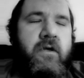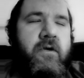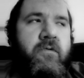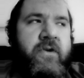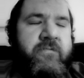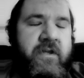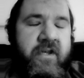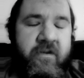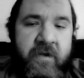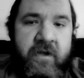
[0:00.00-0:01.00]
Welcome to the
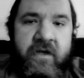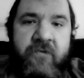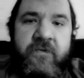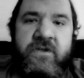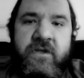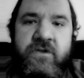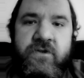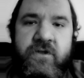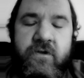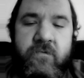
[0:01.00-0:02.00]
Independent Conversation
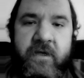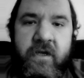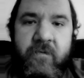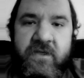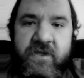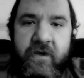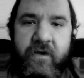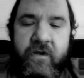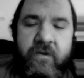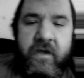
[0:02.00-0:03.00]
Show. My name is
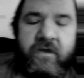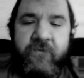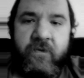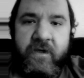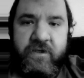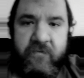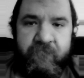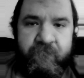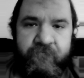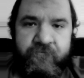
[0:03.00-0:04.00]
Todd. Thank you for watching.
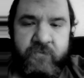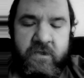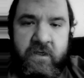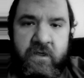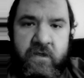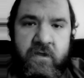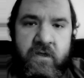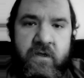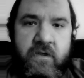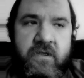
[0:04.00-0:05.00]

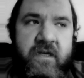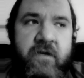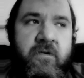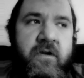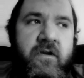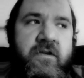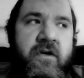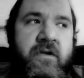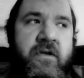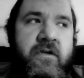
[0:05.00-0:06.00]
Today we're going to
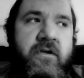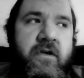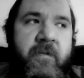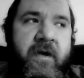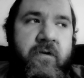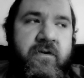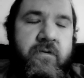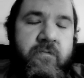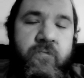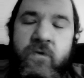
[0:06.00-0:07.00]
talk about
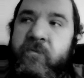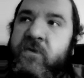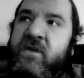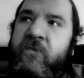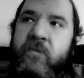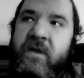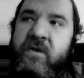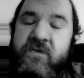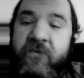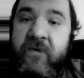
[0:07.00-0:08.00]
some of my
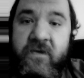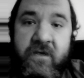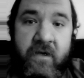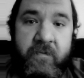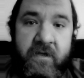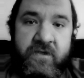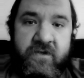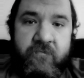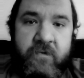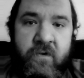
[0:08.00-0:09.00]
least favorite
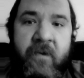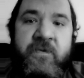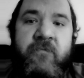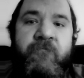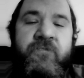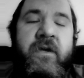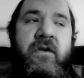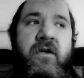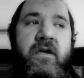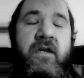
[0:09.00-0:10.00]
topics, corruption.
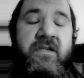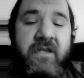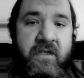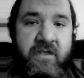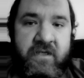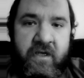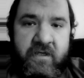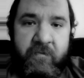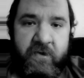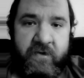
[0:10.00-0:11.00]
And it's on the Senate
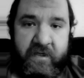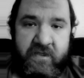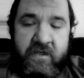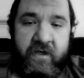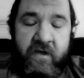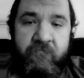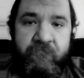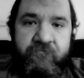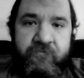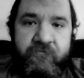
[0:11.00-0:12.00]
Democrats side.
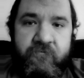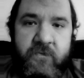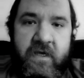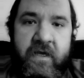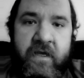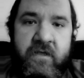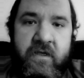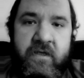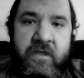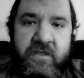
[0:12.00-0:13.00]
And
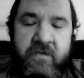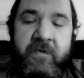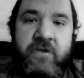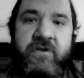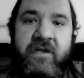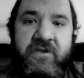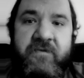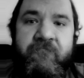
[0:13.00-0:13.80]
it needs to be addressed.